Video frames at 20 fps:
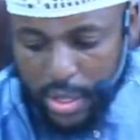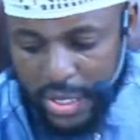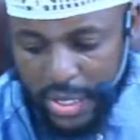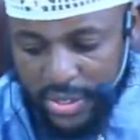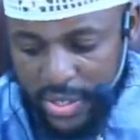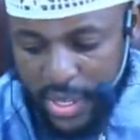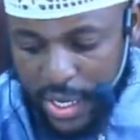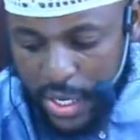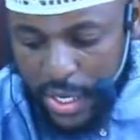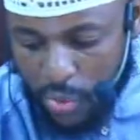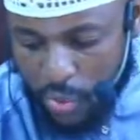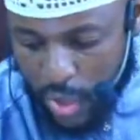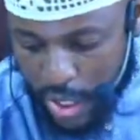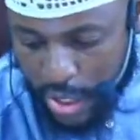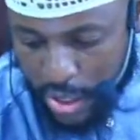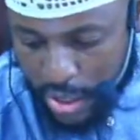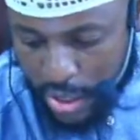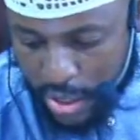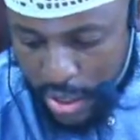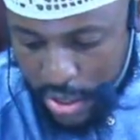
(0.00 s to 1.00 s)
second one,
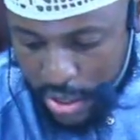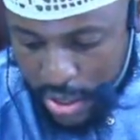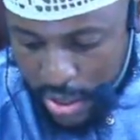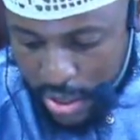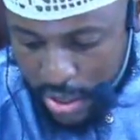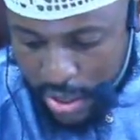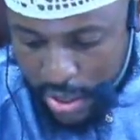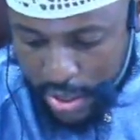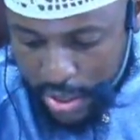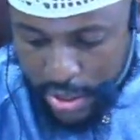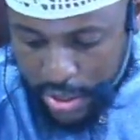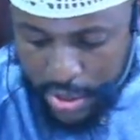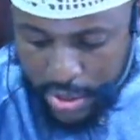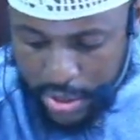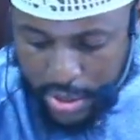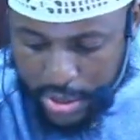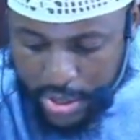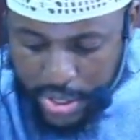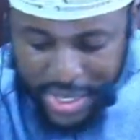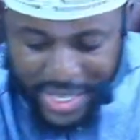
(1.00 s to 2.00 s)

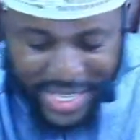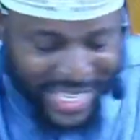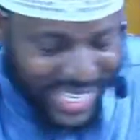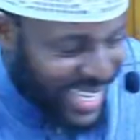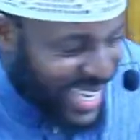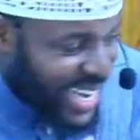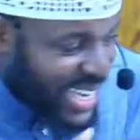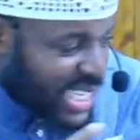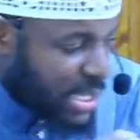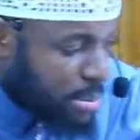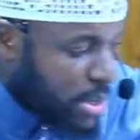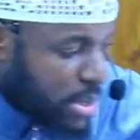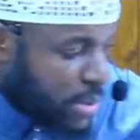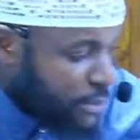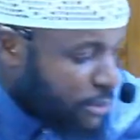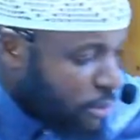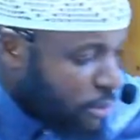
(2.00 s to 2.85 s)
it has to be for a